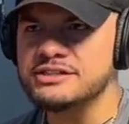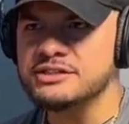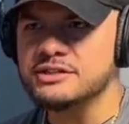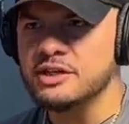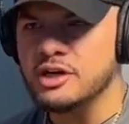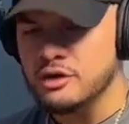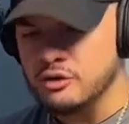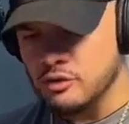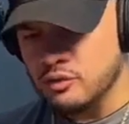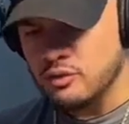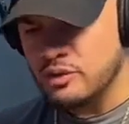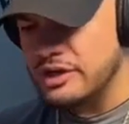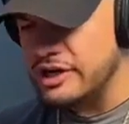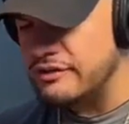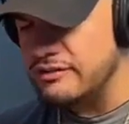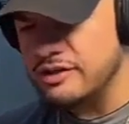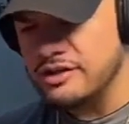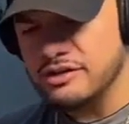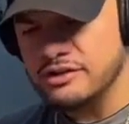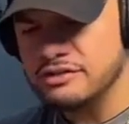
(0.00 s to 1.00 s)
There's uh, five
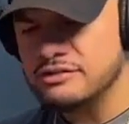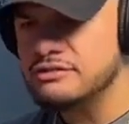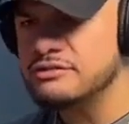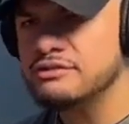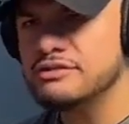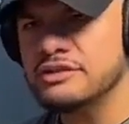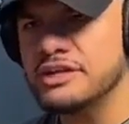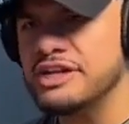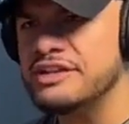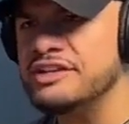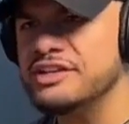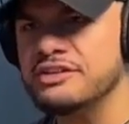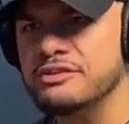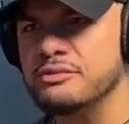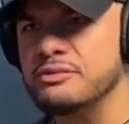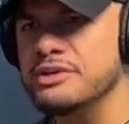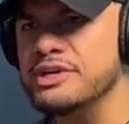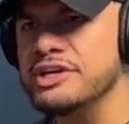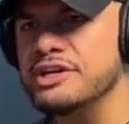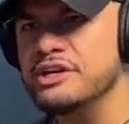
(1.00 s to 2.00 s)
whatever, spots. I think
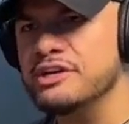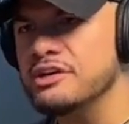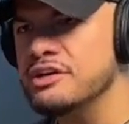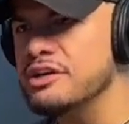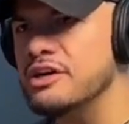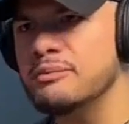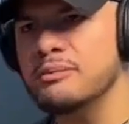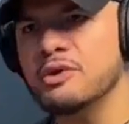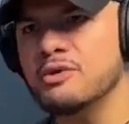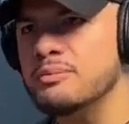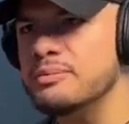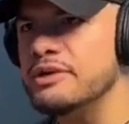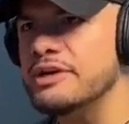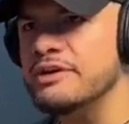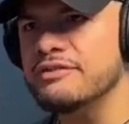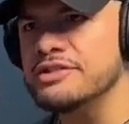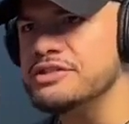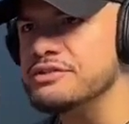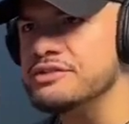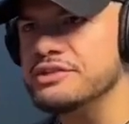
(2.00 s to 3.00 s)
three come open
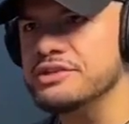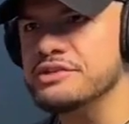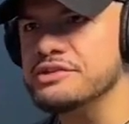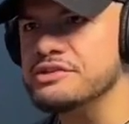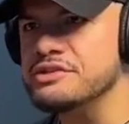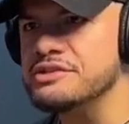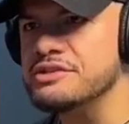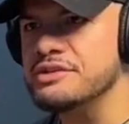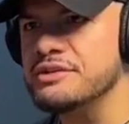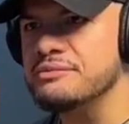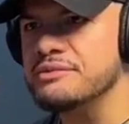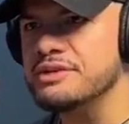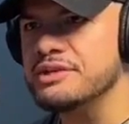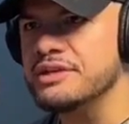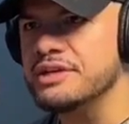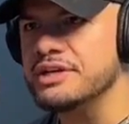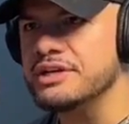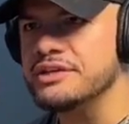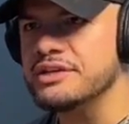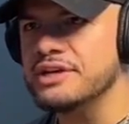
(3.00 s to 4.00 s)
every two years or oh, something
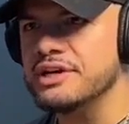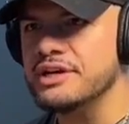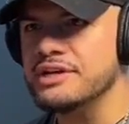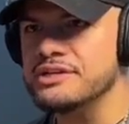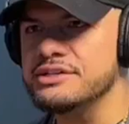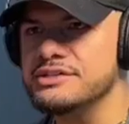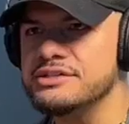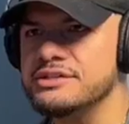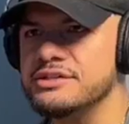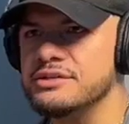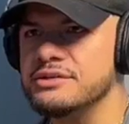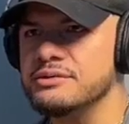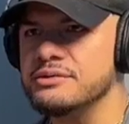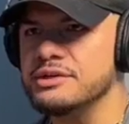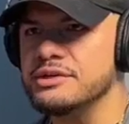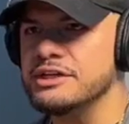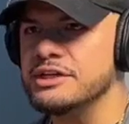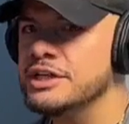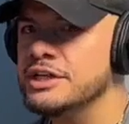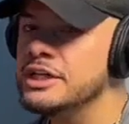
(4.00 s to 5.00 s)
oh, okay. like that. So
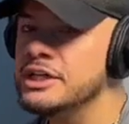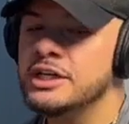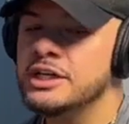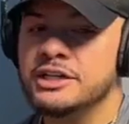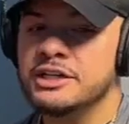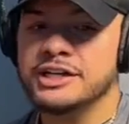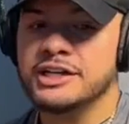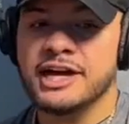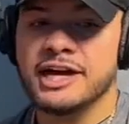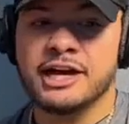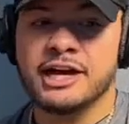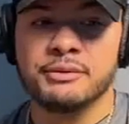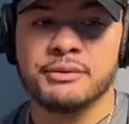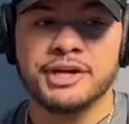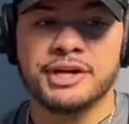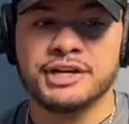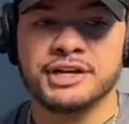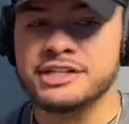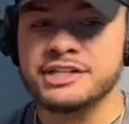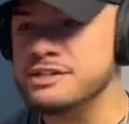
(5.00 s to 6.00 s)
uh, the guy I
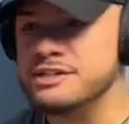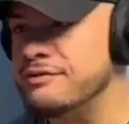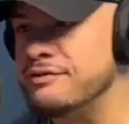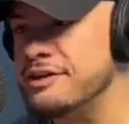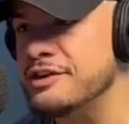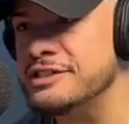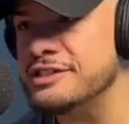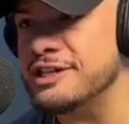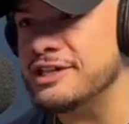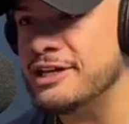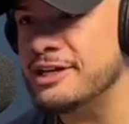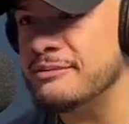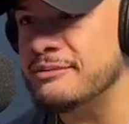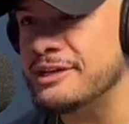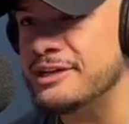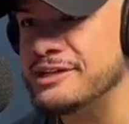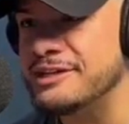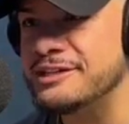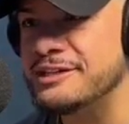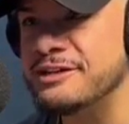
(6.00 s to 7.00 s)
ran against the first time, I
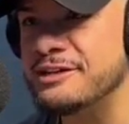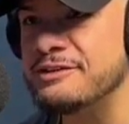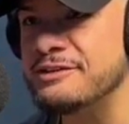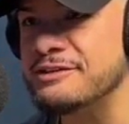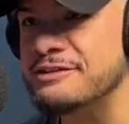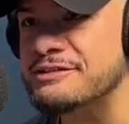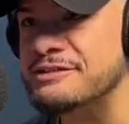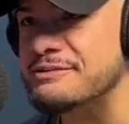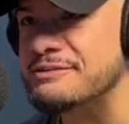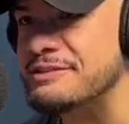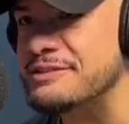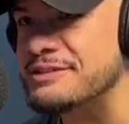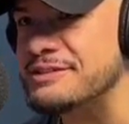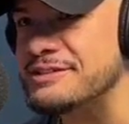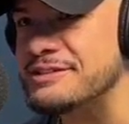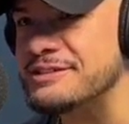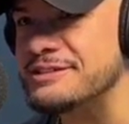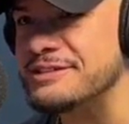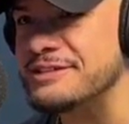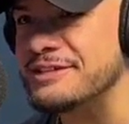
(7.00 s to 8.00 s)
didn't know he was the
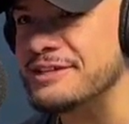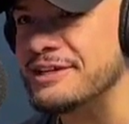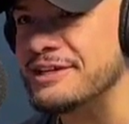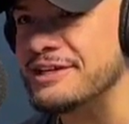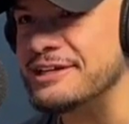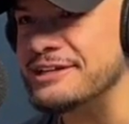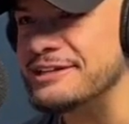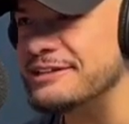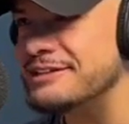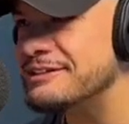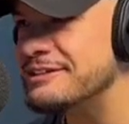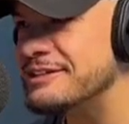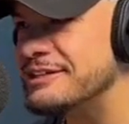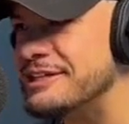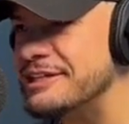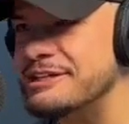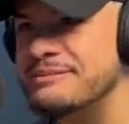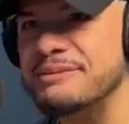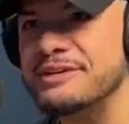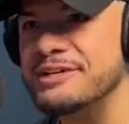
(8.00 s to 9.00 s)
most like he
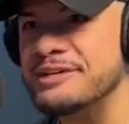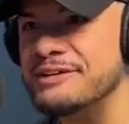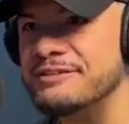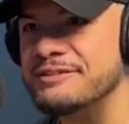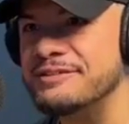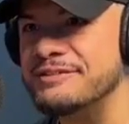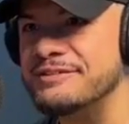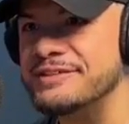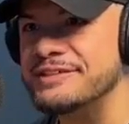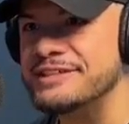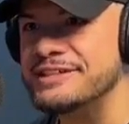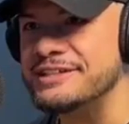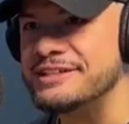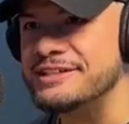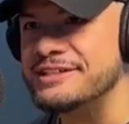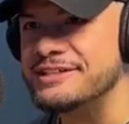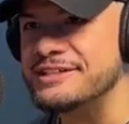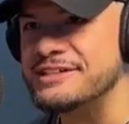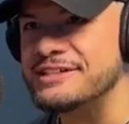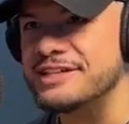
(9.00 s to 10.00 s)
had been here for 50
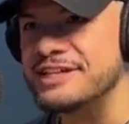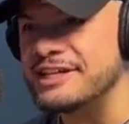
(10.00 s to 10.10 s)
years, mm-hmm.